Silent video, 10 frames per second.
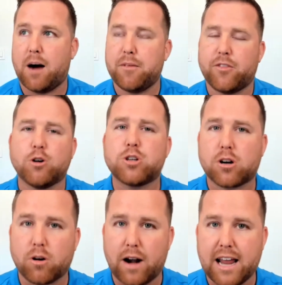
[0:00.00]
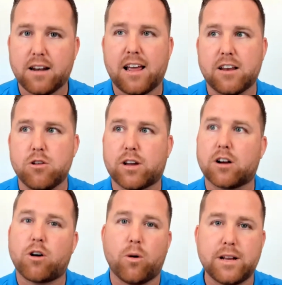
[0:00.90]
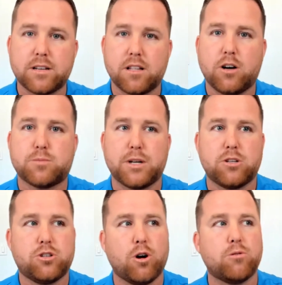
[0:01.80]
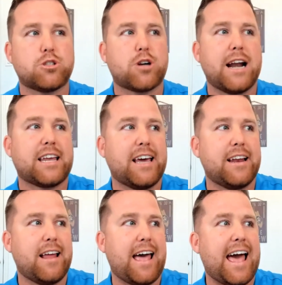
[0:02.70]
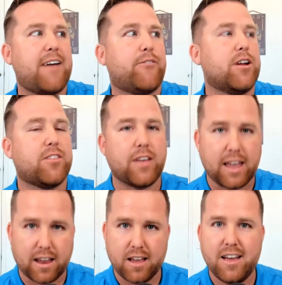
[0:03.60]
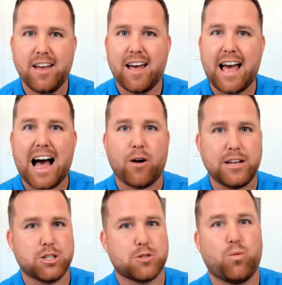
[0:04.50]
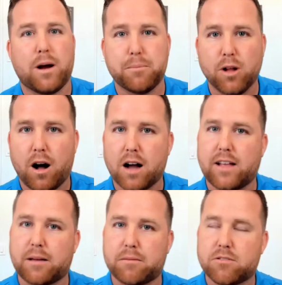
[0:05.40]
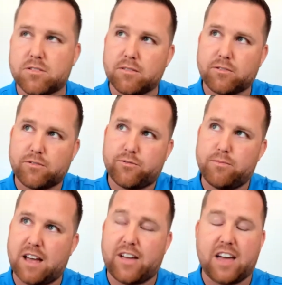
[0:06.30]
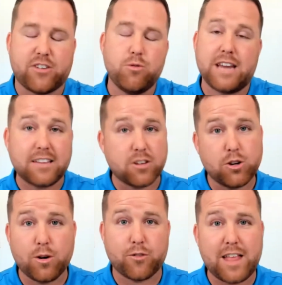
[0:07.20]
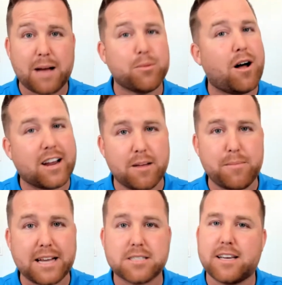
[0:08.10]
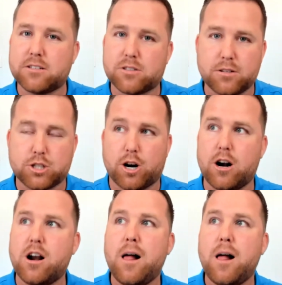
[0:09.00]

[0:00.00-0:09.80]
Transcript: Those are great and you can grow into those, but don't try to get everything out in just one blog. Like if you need to do it for that blog and it makes sense, sure.